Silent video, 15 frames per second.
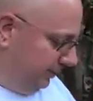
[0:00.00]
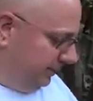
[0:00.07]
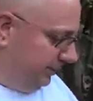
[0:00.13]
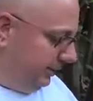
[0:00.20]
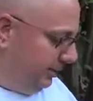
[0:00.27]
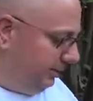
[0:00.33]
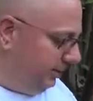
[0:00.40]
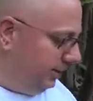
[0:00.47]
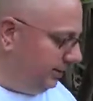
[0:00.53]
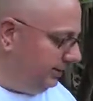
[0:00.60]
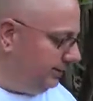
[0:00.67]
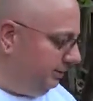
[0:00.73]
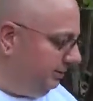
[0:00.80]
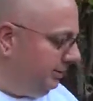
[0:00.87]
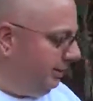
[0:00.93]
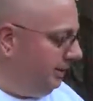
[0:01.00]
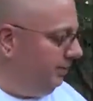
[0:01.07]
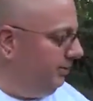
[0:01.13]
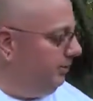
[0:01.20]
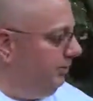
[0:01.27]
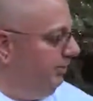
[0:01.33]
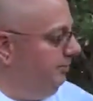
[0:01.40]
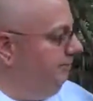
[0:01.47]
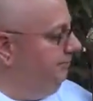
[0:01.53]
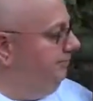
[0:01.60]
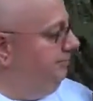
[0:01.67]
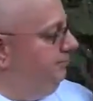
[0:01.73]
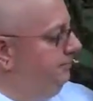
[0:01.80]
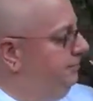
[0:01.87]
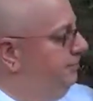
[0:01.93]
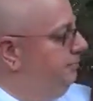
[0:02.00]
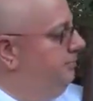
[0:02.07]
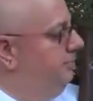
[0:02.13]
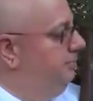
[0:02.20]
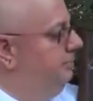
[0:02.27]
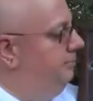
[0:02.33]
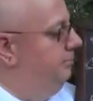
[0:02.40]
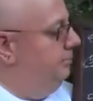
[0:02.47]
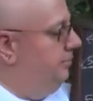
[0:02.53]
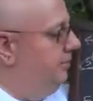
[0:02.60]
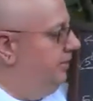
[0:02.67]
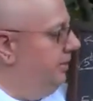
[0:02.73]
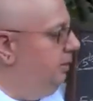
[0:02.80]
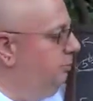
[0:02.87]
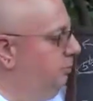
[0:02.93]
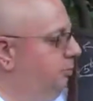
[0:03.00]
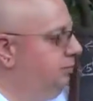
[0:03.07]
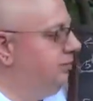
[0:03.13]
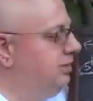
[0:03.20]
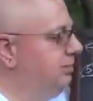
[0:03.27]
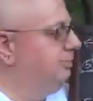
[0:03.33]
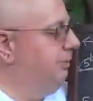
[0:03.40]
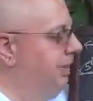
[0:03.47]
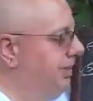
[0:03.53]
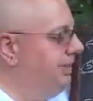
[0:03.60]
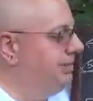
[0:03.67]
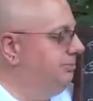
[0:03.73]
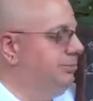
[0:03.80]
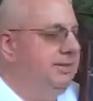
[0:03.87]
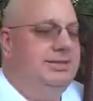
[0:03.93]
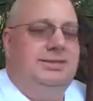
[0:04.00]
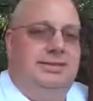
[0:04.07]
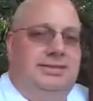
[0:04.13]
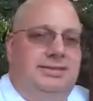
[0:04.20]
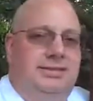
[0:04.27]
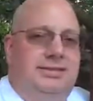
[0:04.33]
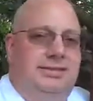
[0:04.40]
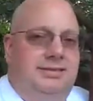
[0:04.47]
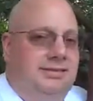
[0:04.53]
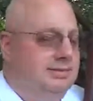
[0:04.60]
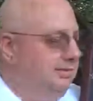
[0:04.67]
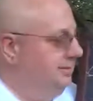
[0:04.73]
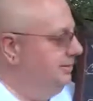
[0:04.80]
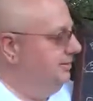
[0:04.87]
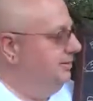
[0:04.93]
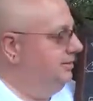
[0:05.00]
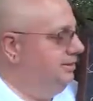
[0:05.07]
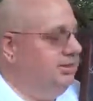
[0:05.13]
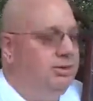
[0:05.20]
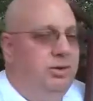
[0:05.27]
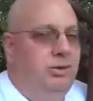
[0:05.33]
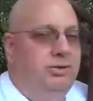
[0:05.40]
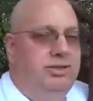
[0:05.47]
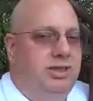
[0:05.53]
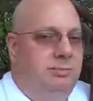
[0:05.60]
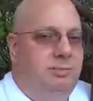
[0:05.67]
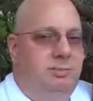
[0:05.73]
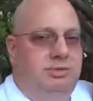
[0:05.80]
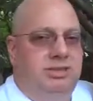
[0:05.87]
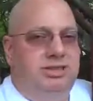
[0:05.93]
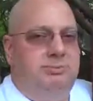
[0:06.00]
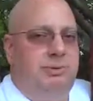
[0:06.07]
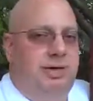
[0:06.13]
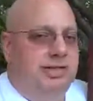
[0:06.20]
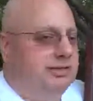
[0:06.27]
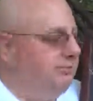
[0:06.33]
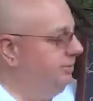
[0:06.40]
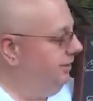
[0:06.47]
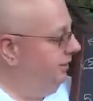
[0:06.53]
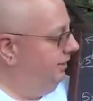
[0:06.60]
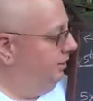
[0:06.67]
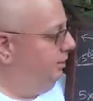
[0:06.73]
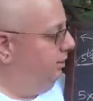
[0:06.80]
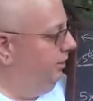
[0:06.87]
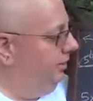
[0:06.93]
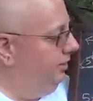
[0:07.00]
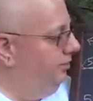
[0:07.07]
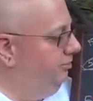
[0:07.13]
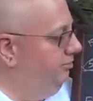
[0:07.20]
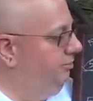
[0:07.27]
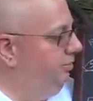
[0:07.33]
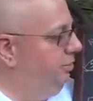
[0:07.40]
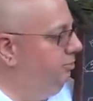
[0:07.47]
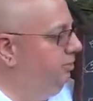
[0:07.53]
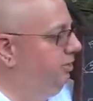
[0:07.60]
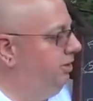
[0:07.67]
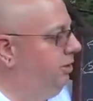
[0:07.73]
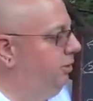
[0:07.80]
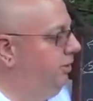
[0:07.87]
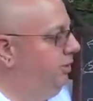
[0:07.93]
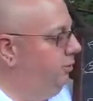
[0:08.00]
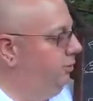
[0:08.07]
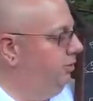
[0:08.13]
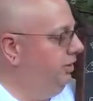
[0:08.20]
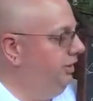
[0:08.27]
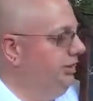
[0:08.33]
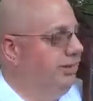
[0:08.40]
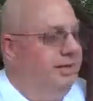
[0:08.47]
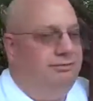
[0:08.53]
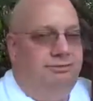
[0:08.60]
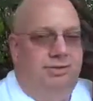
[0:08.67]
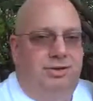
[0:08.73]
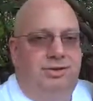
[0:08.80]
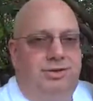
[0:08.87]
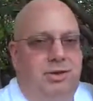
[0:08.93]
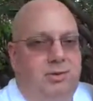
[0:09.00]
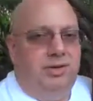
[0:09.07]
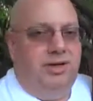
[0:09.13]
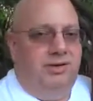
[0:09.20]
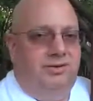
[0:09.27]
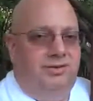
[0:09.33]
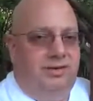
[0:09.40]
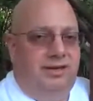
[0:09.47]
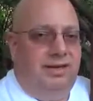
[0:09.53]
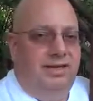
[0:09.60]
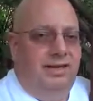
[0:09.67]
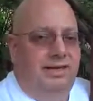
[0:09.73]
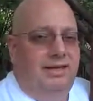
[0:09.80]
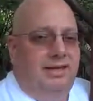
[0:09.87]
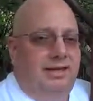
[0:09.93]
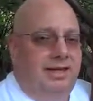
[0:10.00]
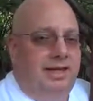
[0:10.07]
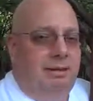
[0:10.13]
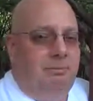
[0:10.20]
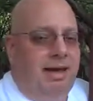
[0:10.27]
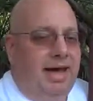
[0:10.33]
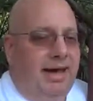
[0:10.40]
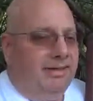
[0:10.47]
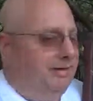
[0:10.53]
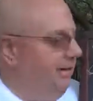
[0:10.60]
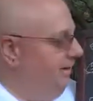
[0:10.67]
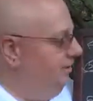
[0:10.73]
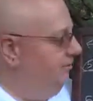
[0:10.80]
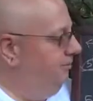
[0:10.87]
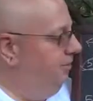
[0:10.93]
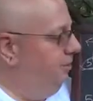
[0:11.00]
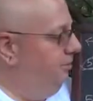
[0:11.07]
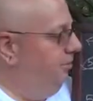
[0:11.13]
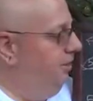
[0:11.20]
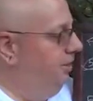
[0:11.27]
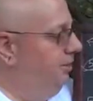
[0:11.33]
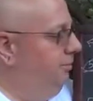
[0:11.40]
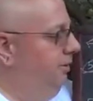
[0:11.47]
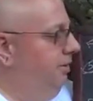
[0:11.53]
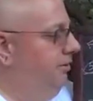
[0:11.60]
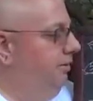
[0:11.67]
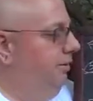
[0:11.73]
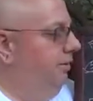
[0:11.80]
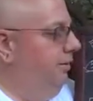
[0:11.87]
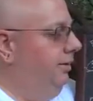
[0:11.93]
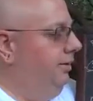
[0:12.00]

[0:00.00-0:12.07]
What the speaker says: Let's take a look at something else here. Temporal displacement. Zero temporal displacement in a coherent field below here. We're looking at field coherency in a magnet at the very bottom here.